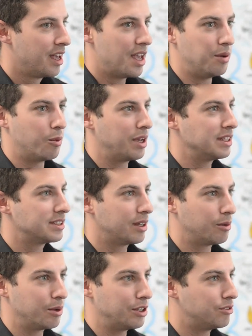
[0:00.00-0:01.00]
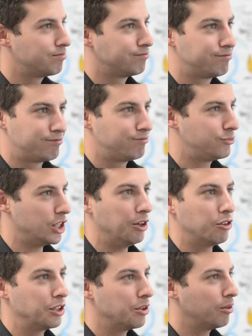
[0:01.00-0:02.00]
in ways that we
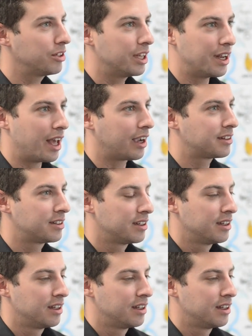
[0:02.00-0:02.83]
generally don't connect.